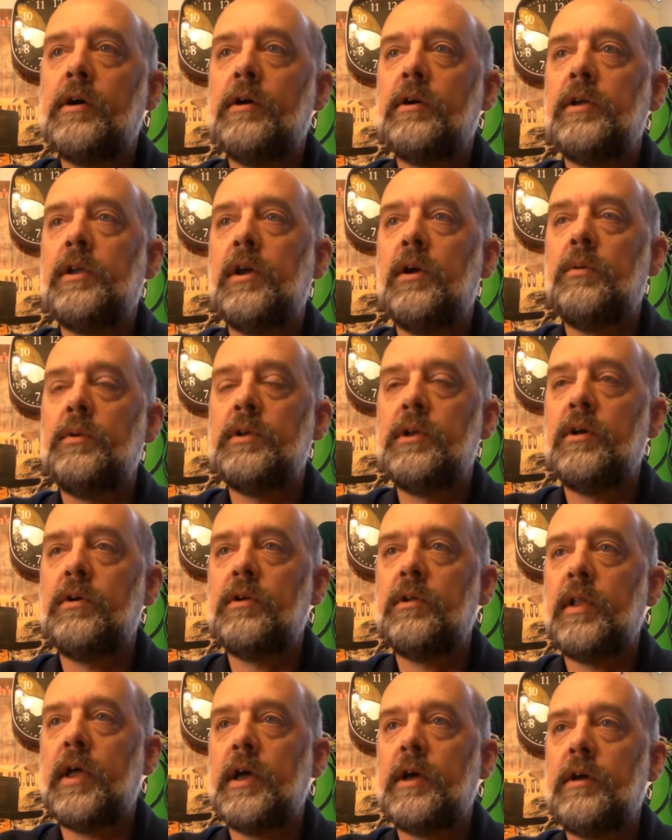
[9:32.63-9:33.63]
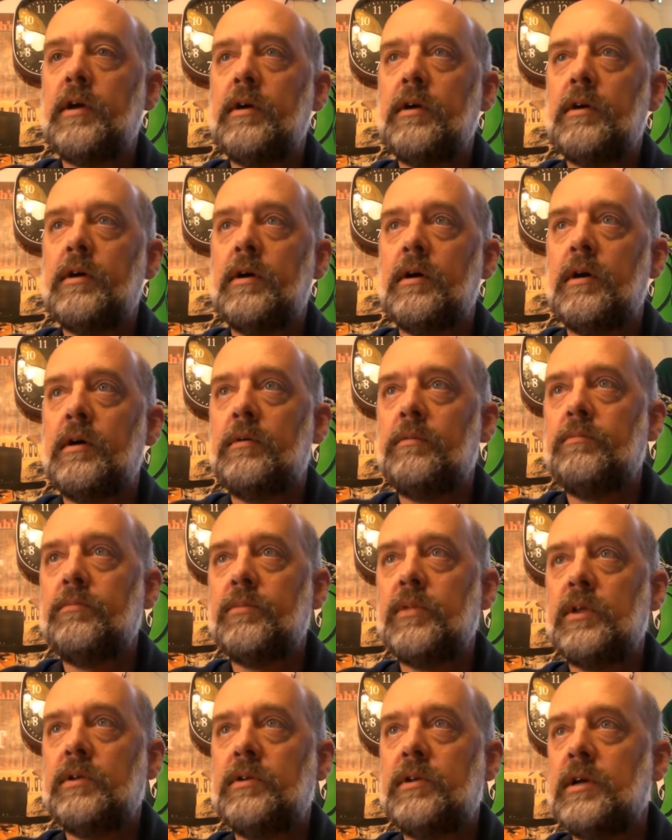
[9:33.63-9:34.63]
We'd go to
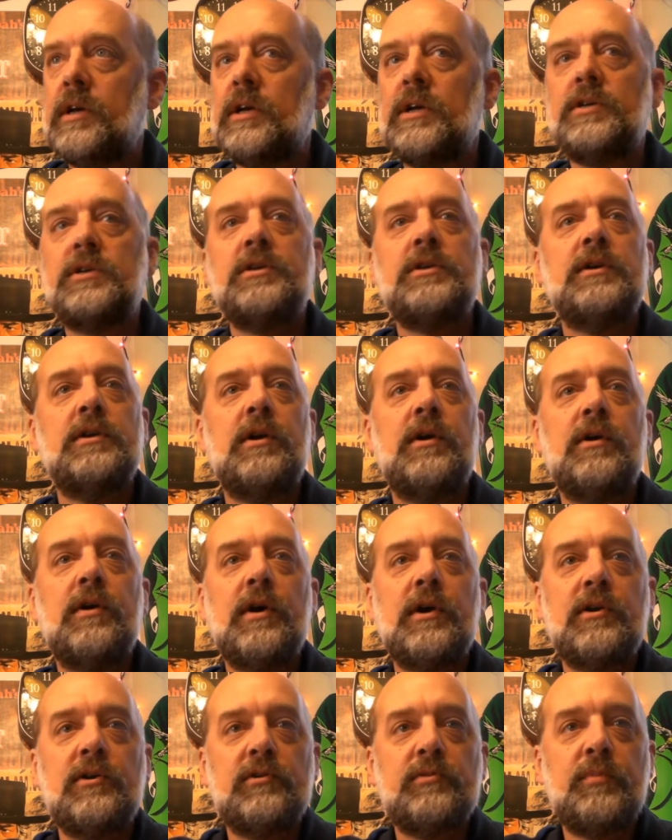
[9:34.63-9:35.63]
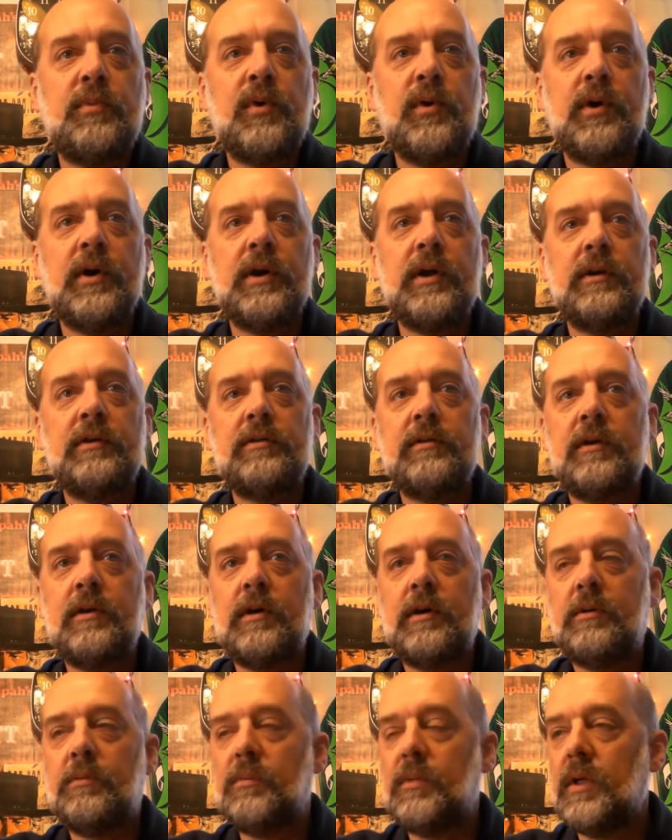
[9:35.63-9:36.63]
the Dish, Hunters Point,
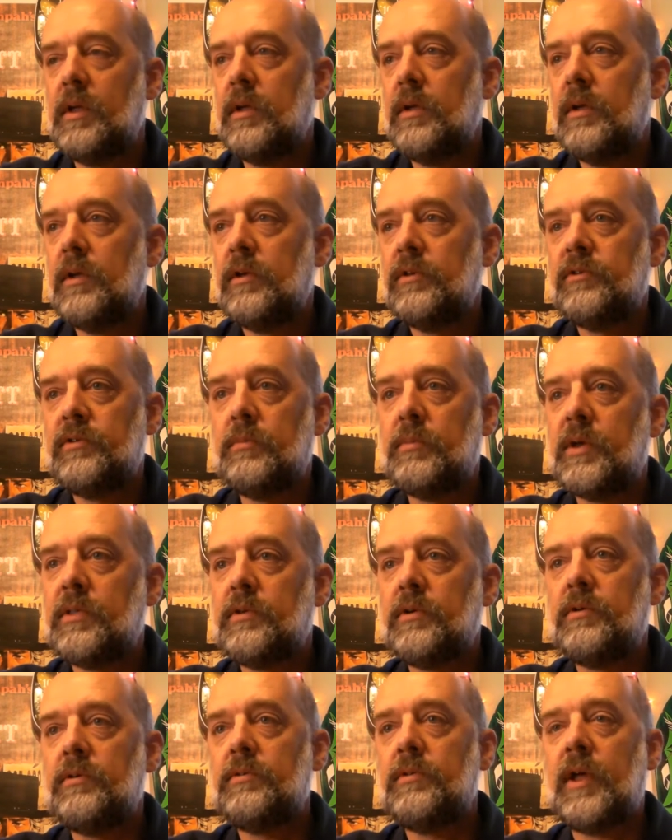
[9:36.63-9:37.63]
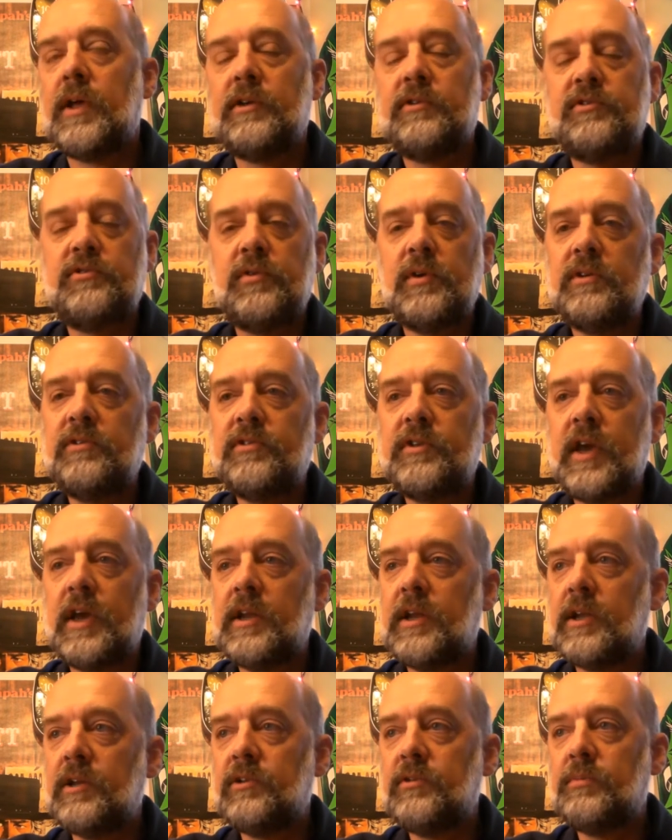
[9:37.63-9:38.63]
some other street
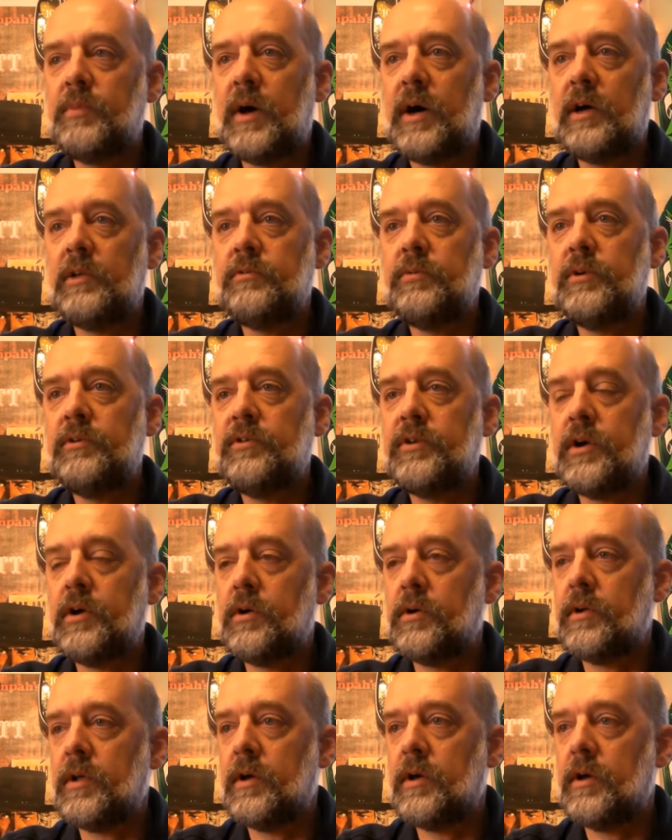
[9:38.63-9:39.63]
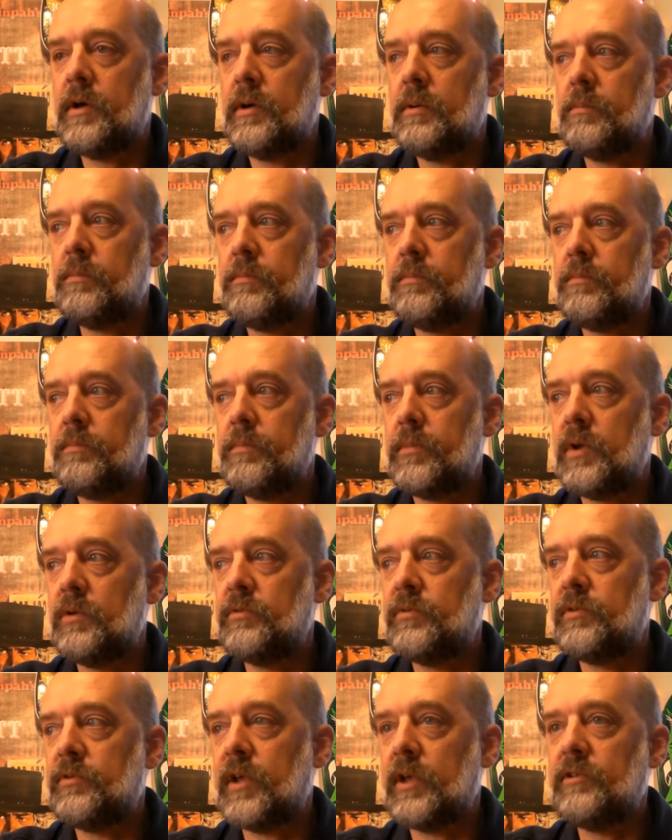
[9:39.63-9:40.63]
skating spots. We used to go to there was
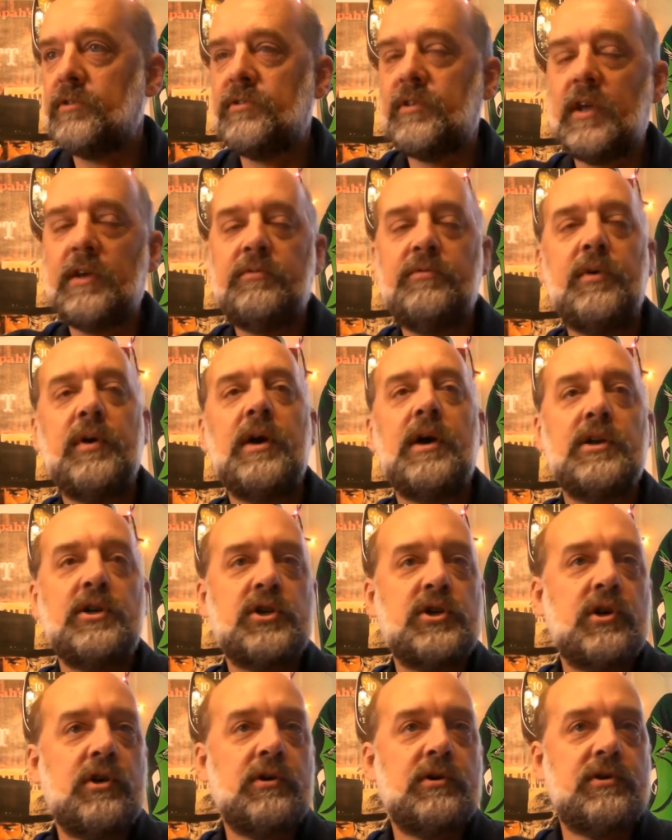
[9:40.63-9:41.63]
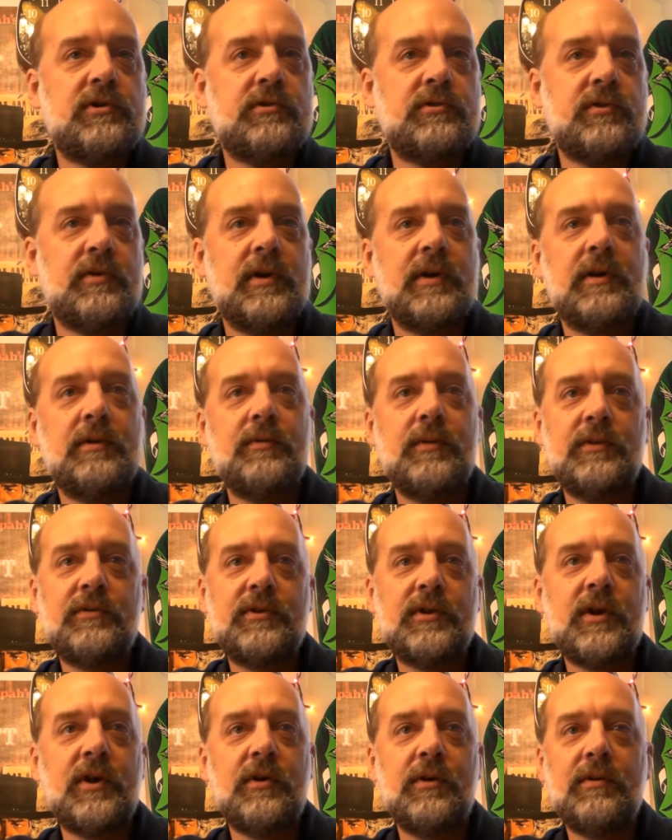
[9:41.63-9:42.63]
this Safeway on Church Street. We used
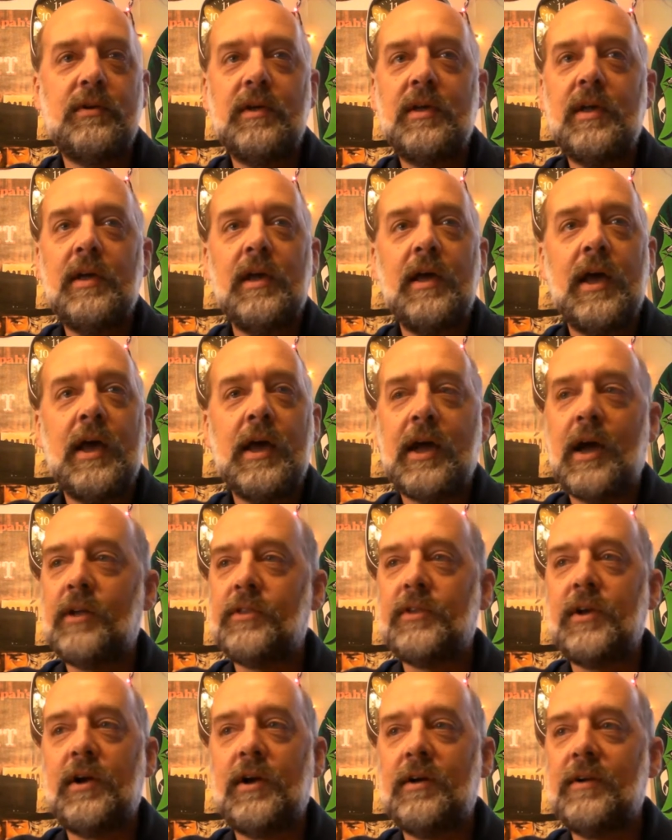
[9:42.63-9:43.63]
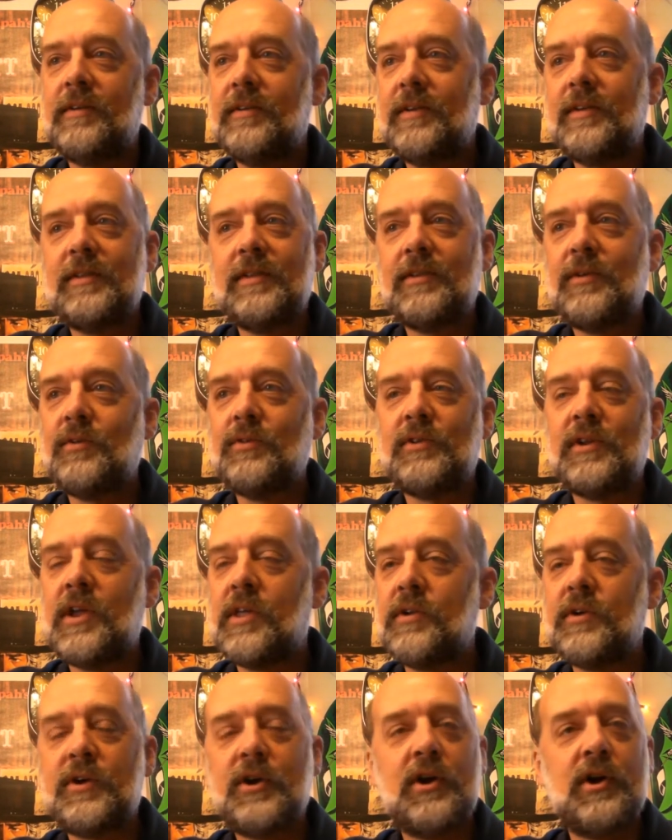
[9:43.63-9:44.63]
to go hang out there. There was
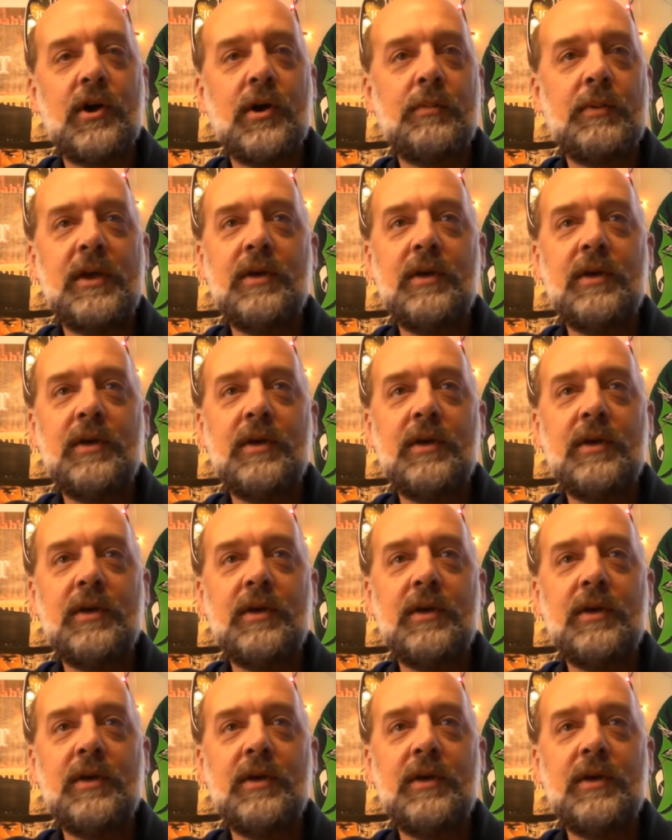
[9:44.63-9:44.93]
another curb.